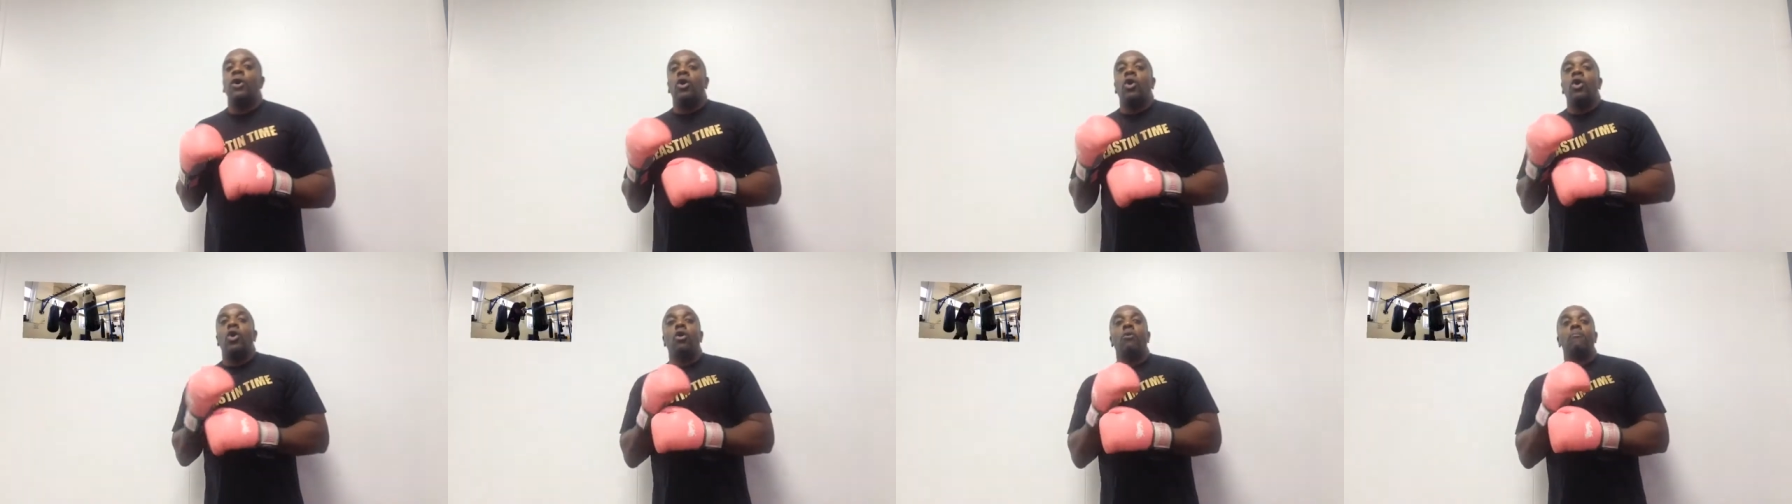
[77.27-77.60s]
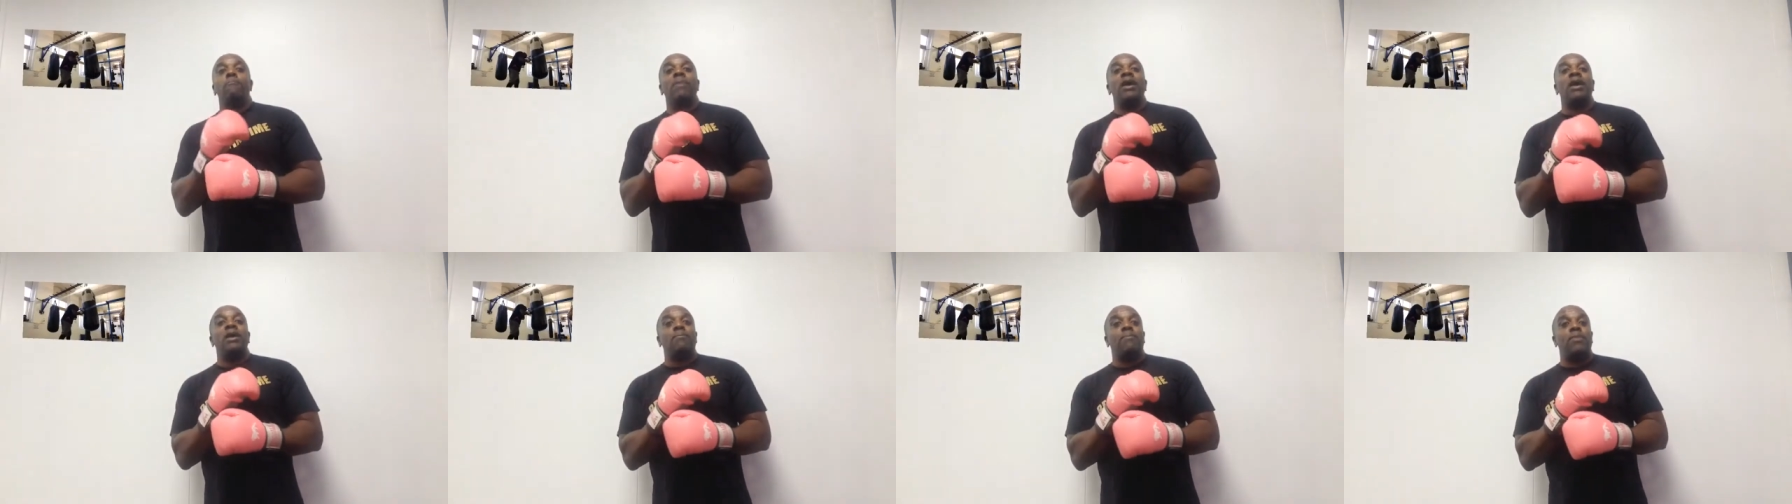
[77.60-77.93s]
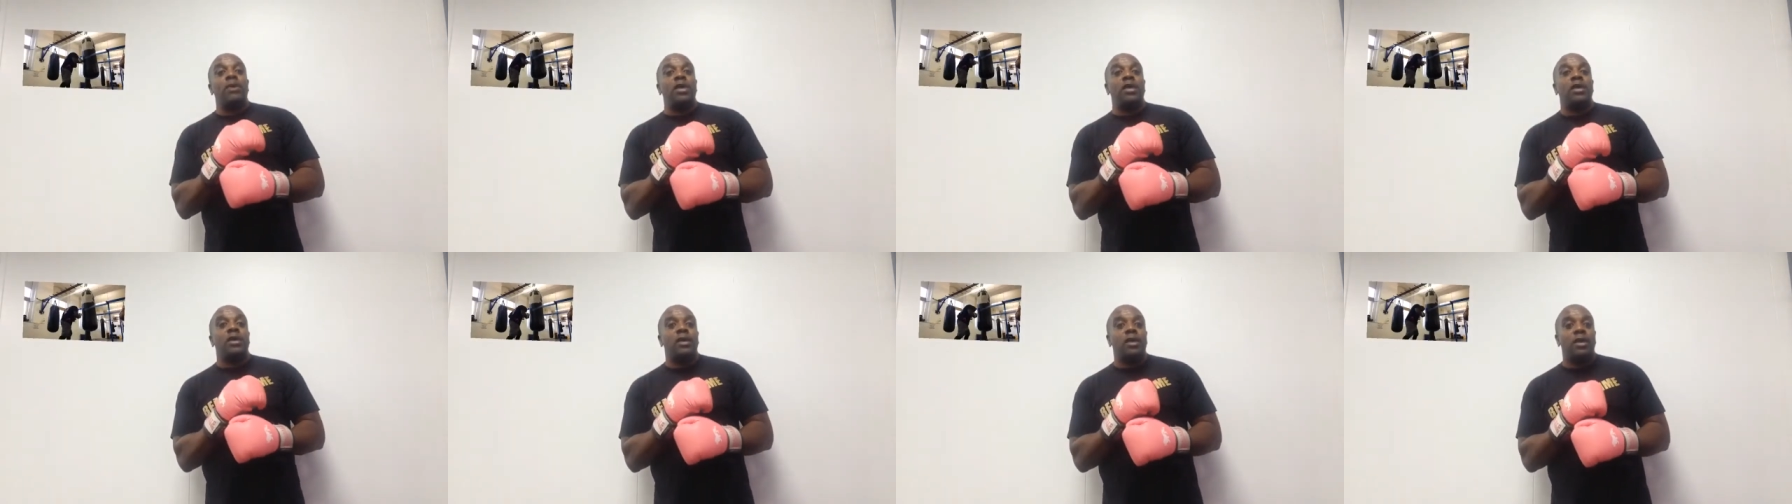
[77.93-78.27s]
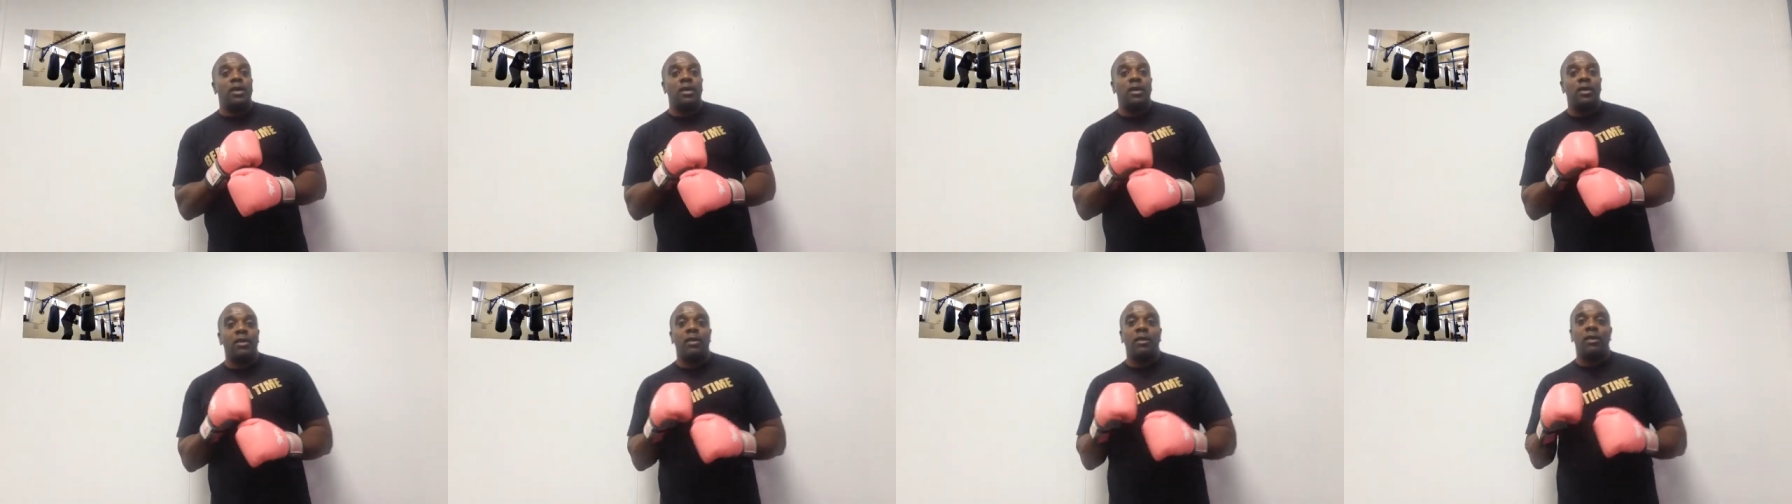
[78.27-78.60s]
or maybe
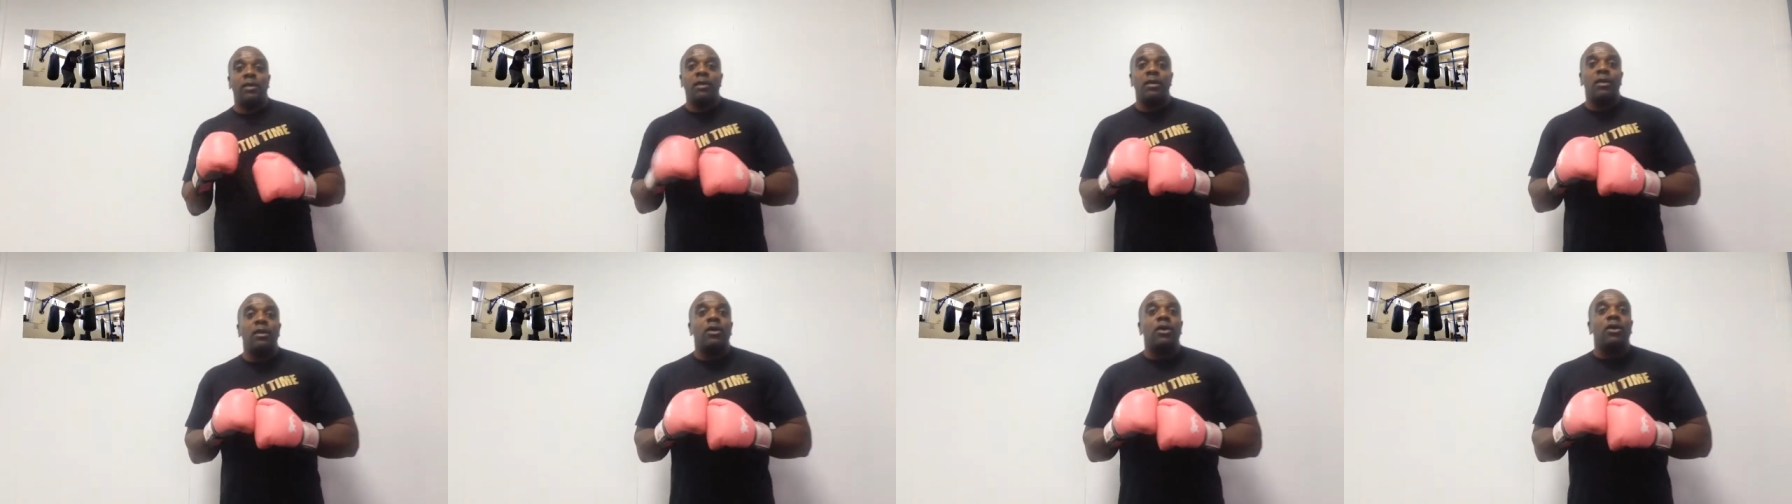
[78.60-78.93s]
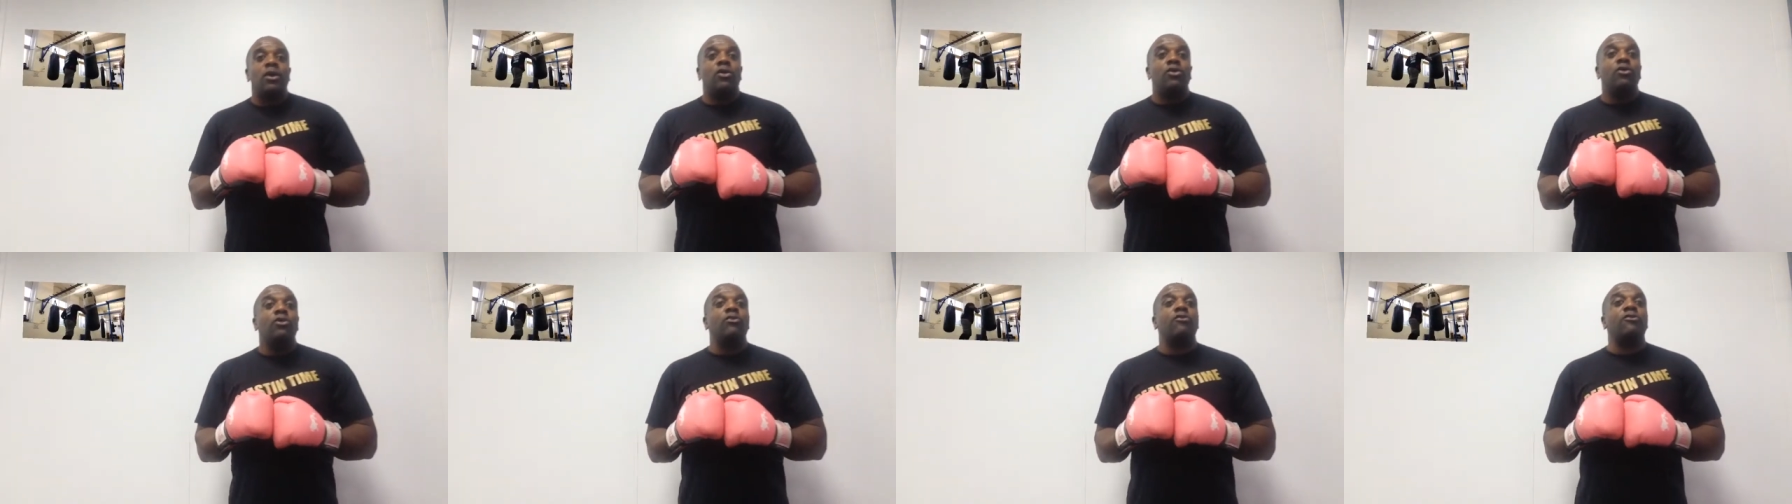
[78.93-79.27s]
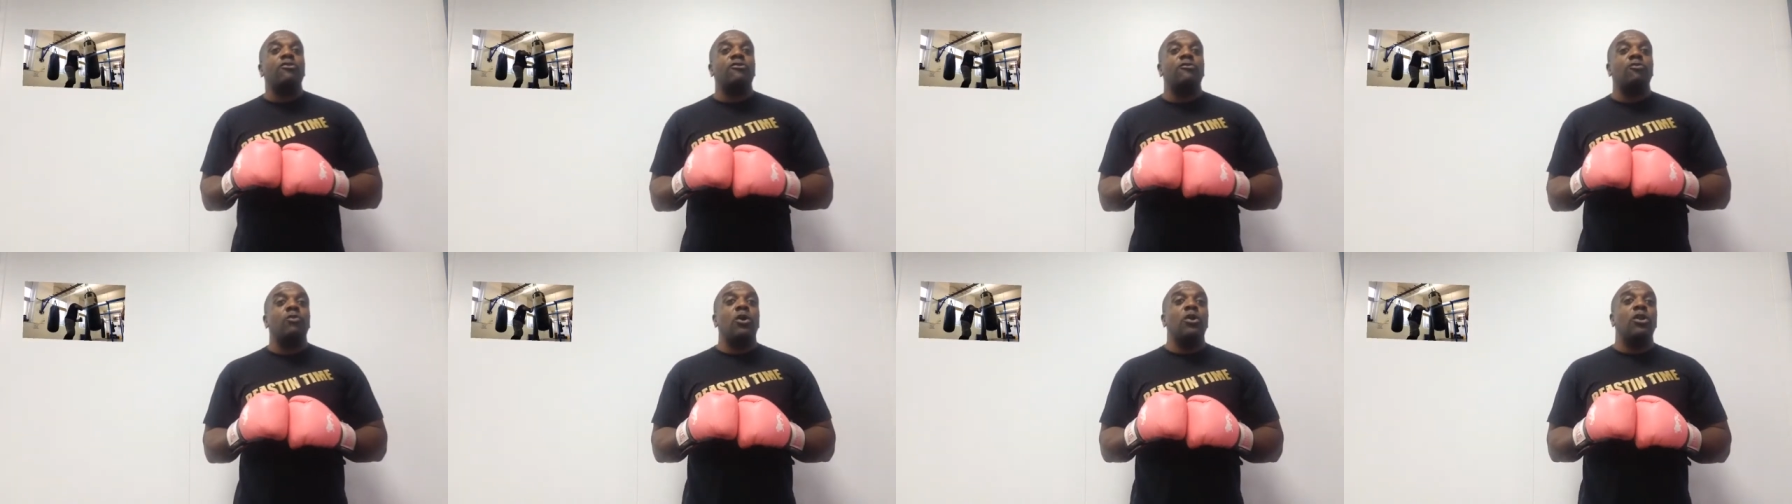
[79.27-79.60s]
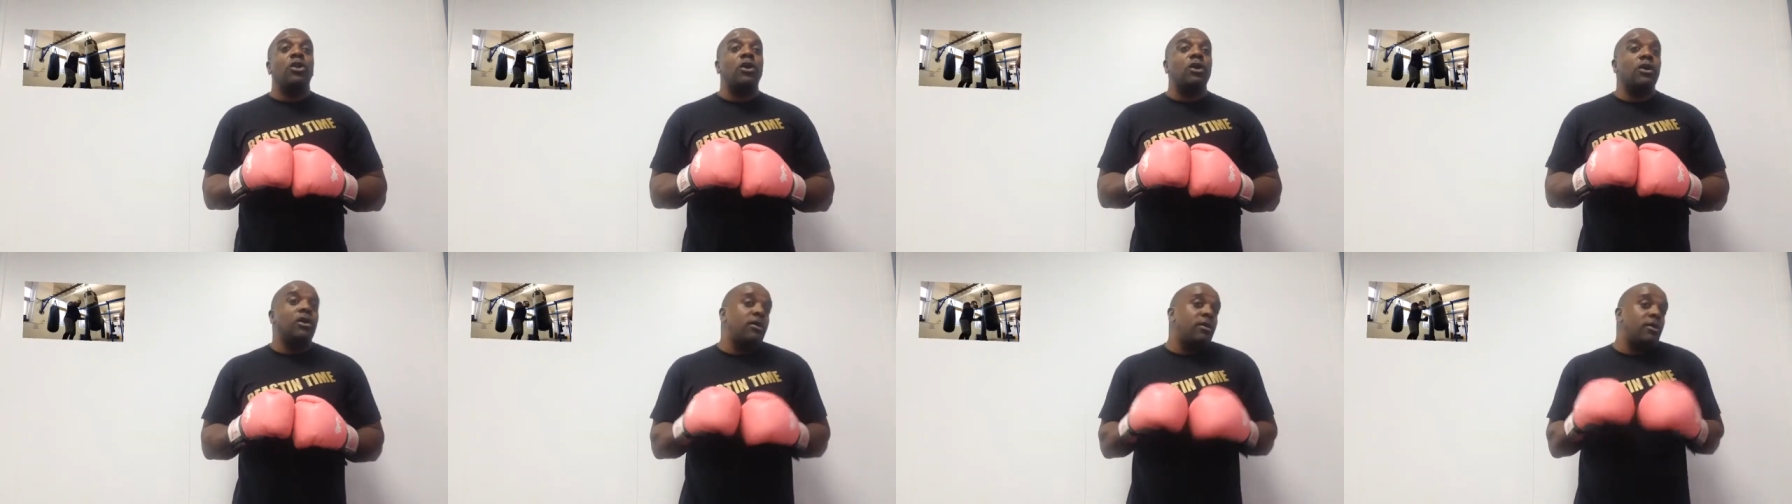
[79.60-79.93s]
you just want
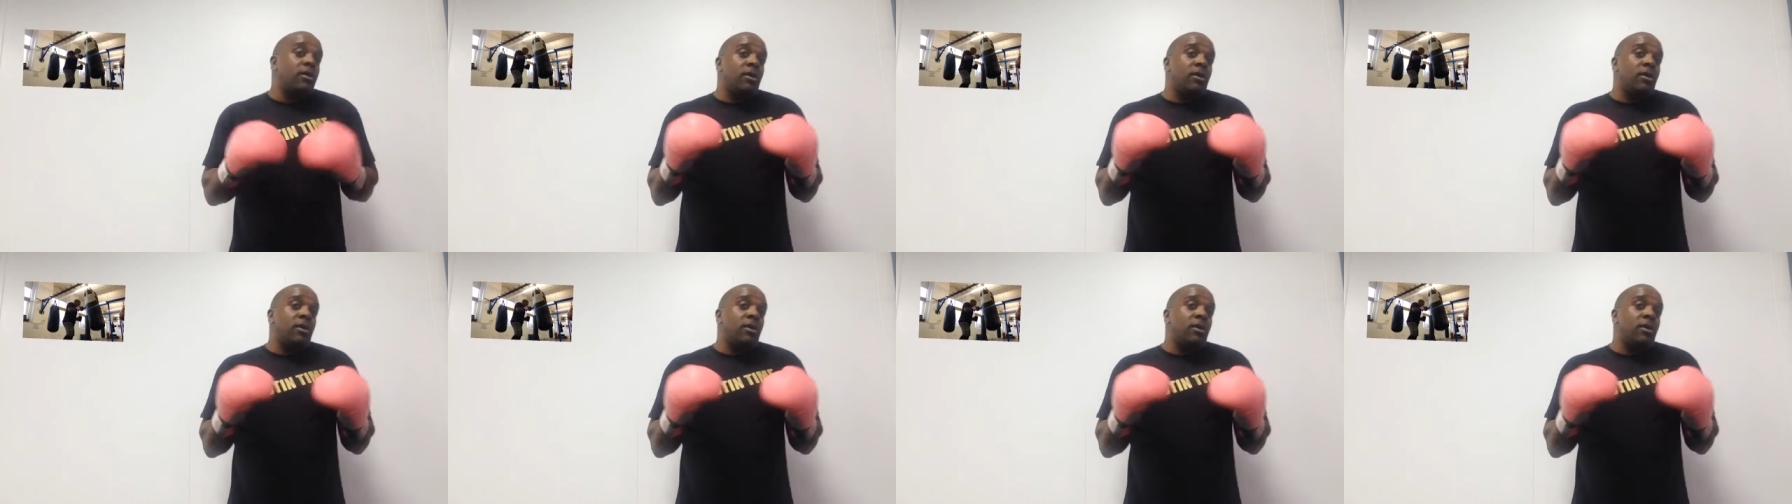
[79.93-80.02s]
to